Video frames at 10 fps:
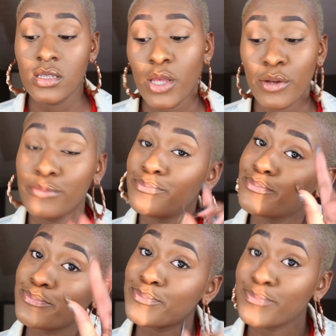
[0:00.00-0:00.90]
So
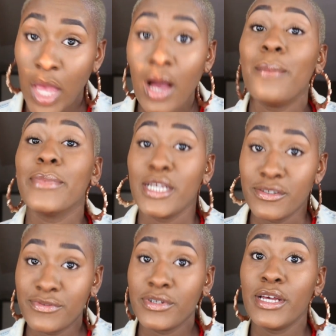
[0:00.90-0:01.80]
I'm
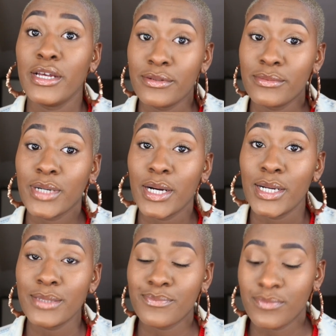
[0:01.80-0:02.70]
here for it. I'm
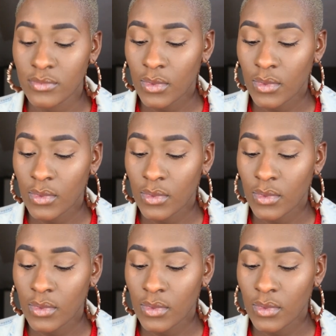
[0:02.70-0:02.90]
gone.